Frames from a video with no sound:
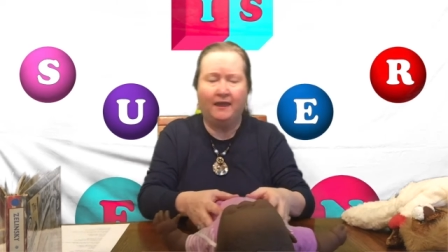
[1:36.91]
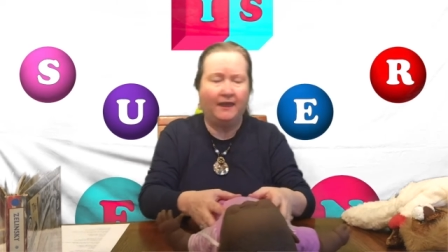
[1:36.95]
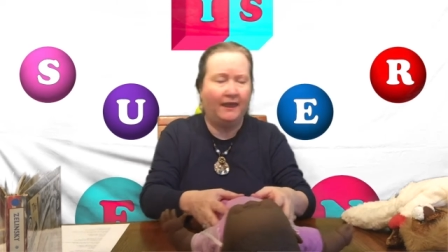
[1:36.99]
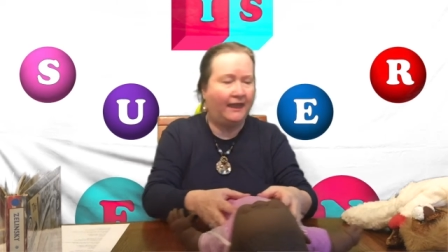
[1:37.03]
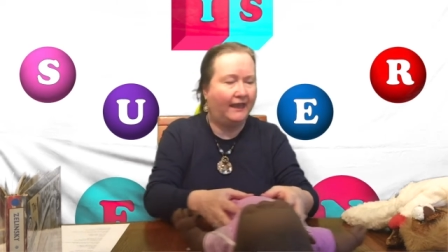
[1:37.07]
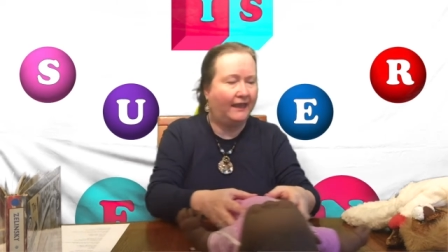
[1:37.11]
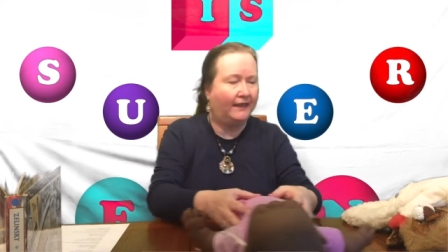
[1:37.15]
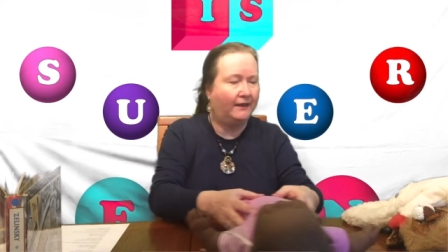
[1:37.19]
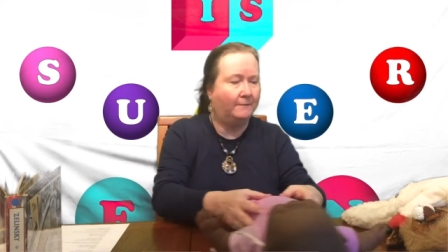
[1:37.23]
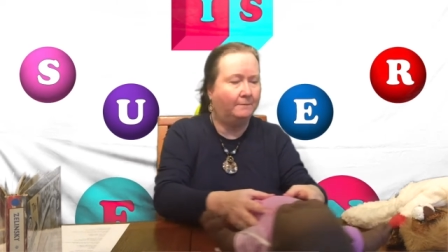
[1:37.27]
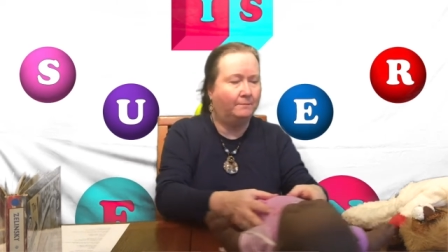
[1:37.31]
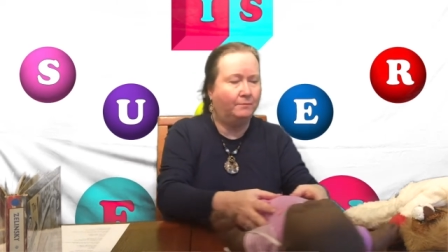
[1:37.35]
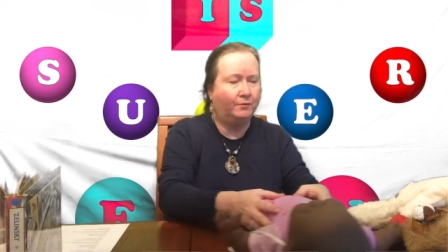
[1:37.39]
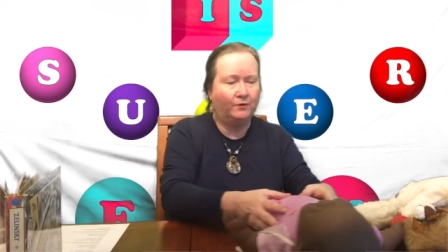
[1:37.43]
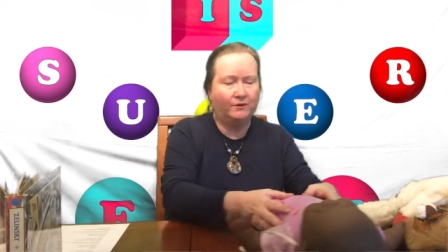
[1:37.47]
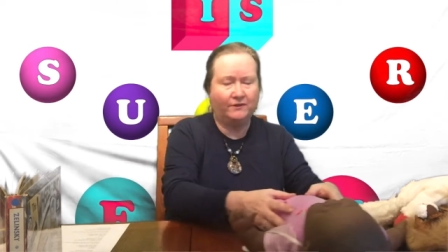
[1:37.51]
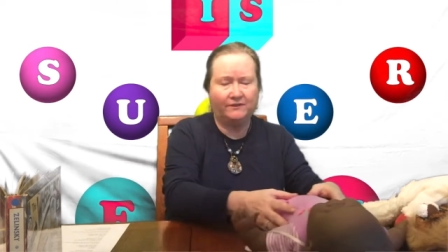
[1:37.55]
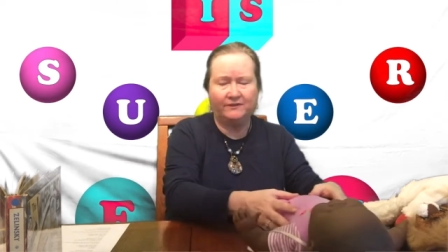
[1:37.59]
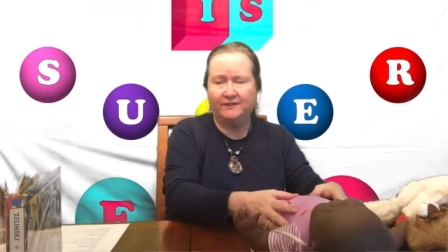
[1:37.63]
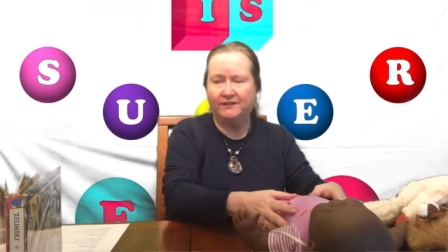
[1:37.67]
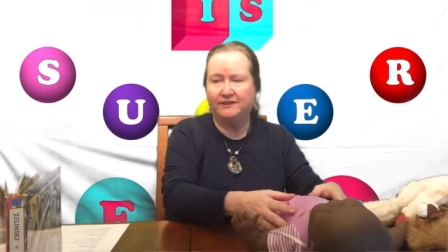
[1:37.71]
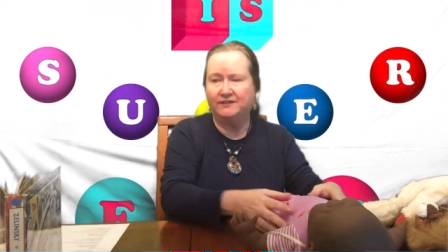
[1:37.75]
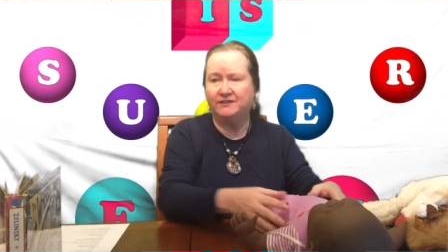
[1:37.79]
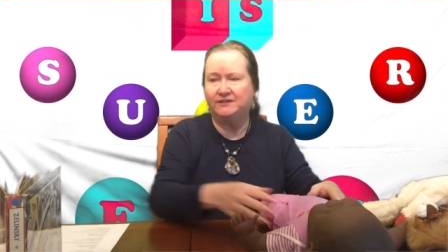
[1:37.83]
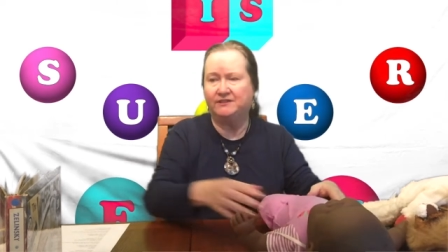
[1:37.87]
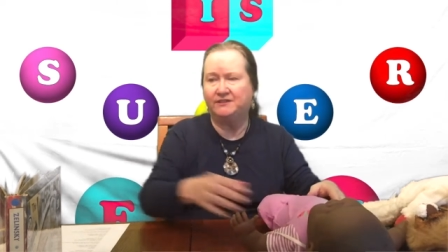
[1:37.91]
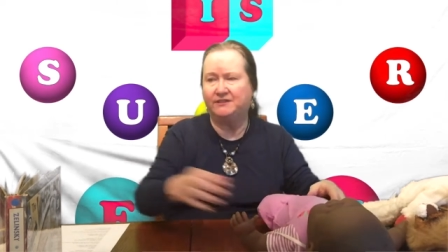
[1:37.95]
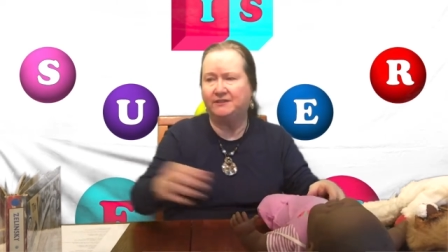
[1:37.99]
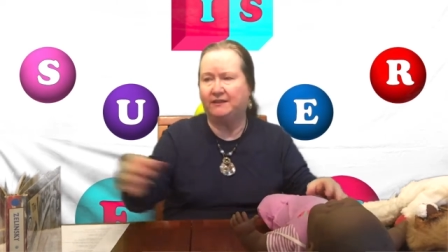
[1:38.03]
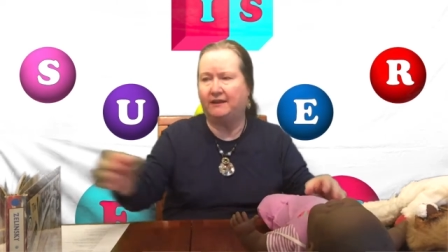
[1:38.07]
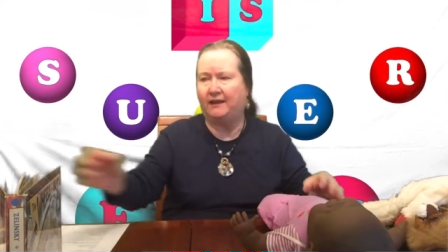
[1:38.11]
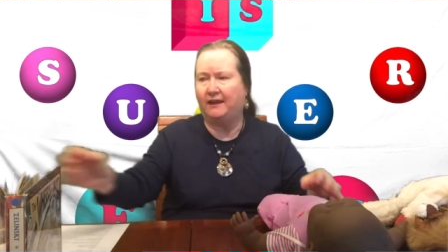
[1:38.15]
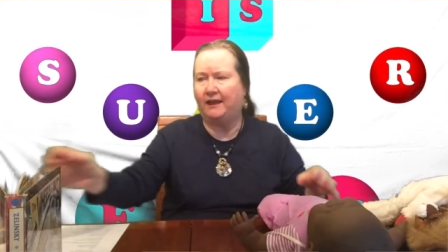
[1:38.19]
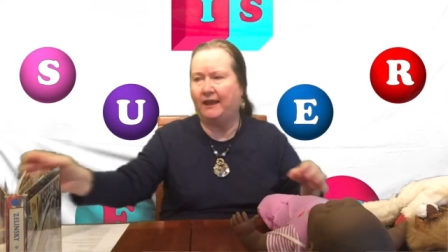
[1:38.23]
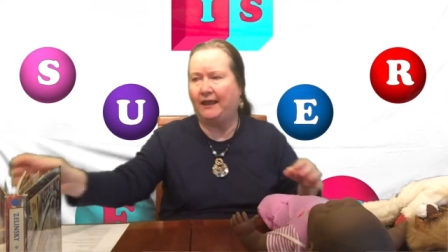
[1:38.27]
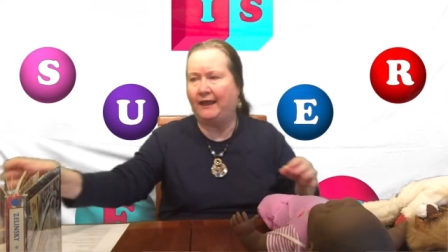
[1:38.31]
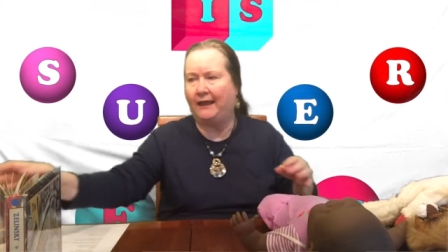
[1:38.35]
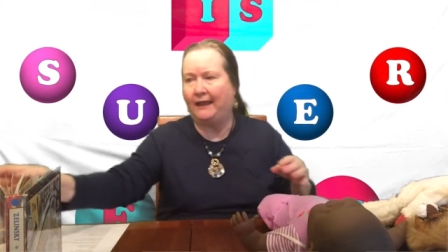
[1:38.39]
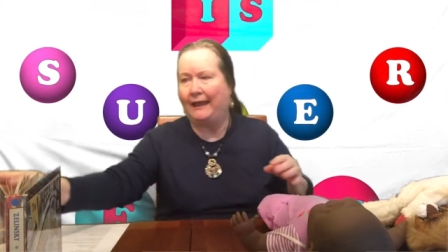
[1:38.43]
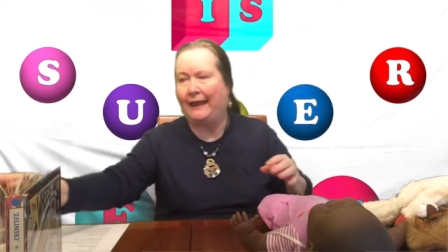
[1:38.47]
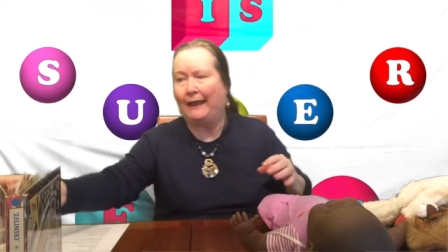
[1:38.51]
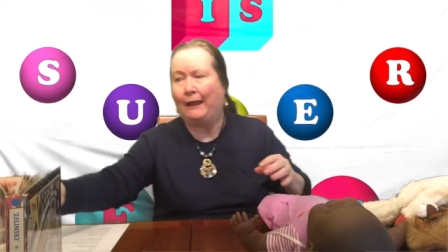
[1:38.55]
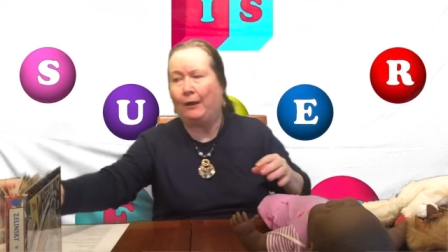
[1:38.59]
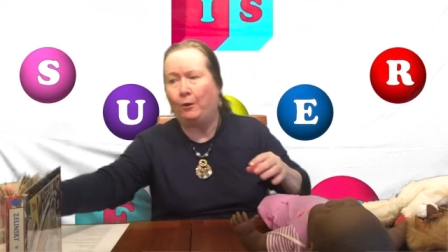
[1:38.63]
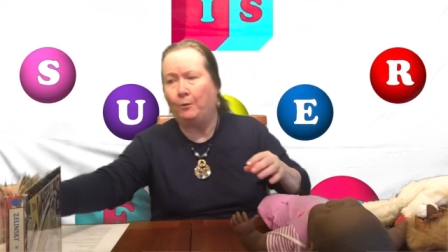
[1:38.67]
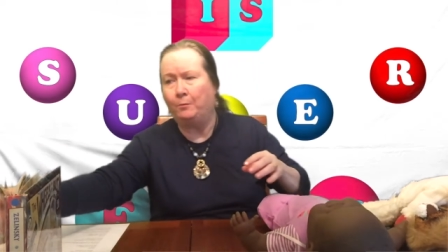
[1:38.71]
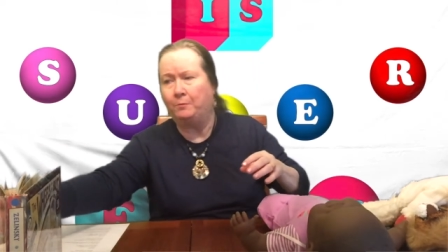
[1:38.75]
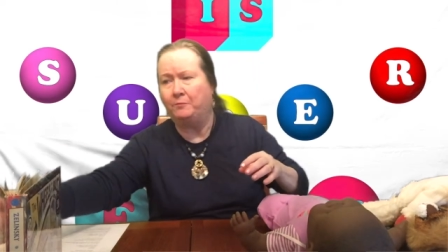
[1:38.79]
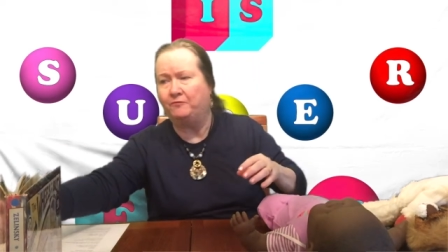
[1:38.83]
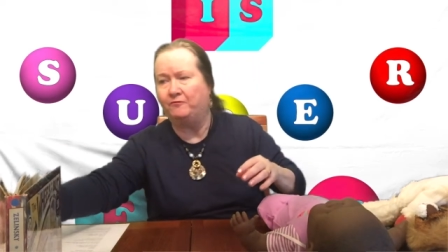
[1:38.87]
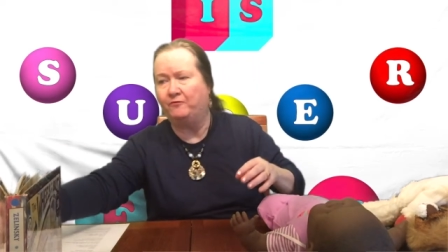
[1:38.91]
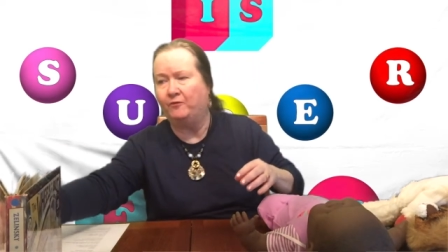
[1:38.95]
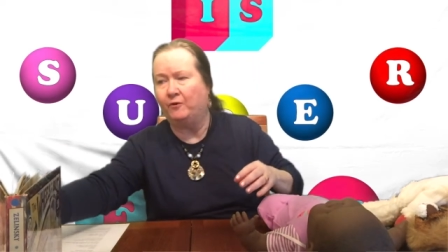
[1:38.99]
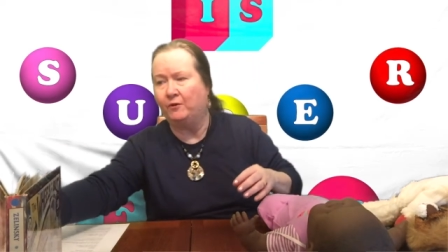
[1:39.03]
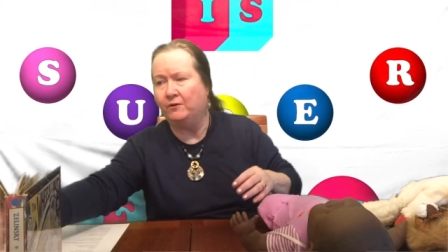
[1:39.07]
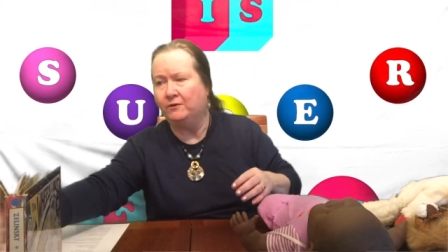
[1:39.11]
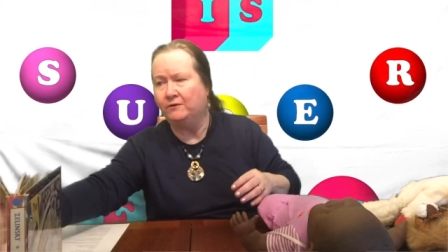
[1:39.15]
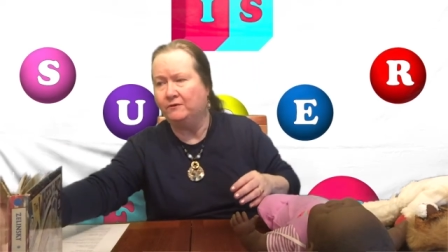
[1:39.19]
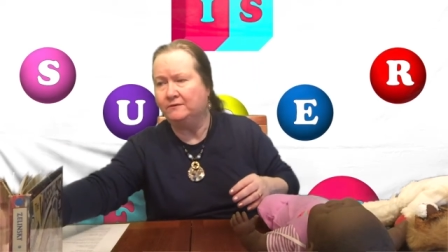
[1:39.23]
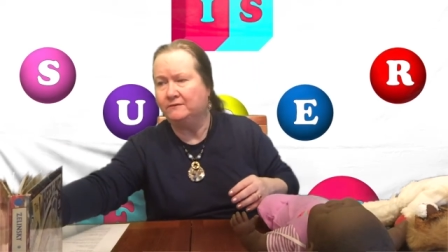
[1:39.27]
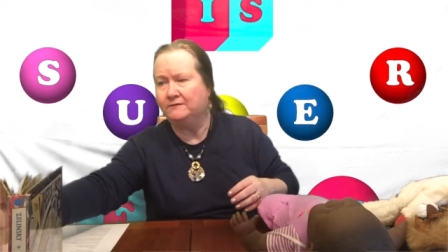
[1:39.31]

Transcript: And a book that is helpful,